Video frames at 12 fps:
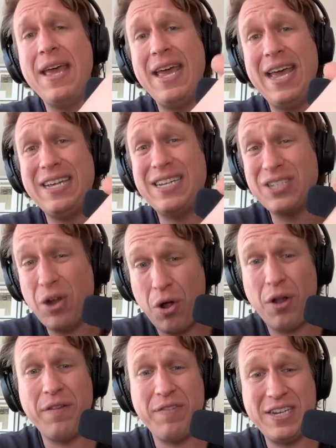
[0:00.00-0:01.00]
It does
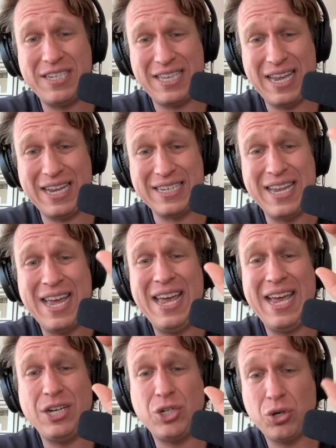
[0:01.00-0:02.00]
all of these things.
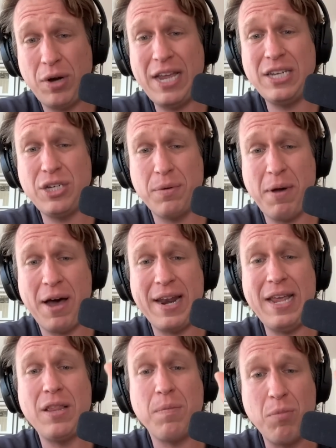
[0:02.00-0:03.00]
It trains your body.
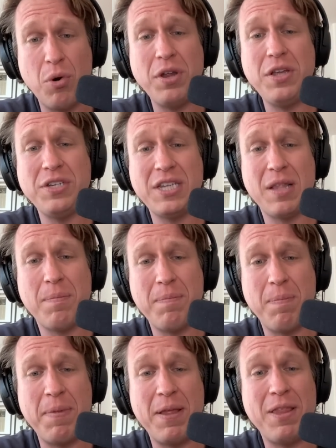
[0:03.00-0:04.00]
The more you use it,
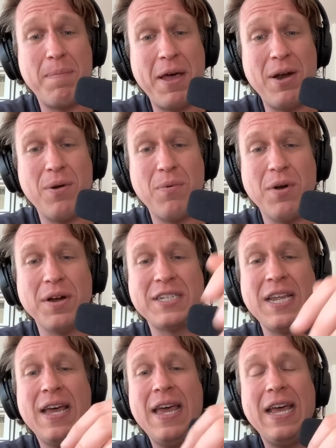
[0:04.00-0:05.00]
the better it works.
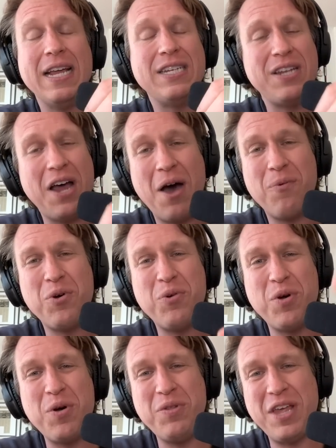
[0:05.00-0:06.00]
It's not
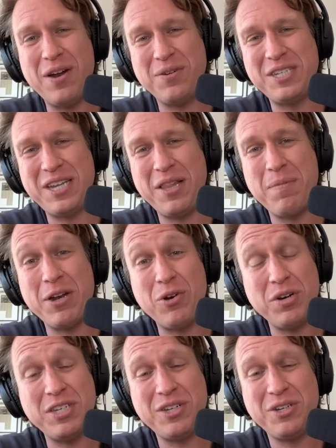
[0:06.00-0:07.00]
woo-woo. They don't sell them in
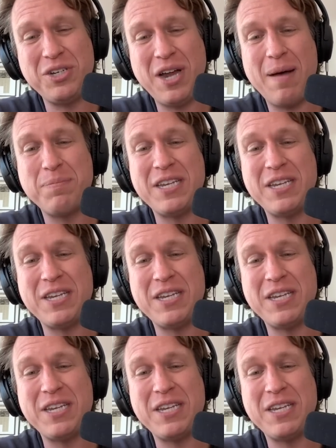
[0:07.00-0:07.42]
crystal shops.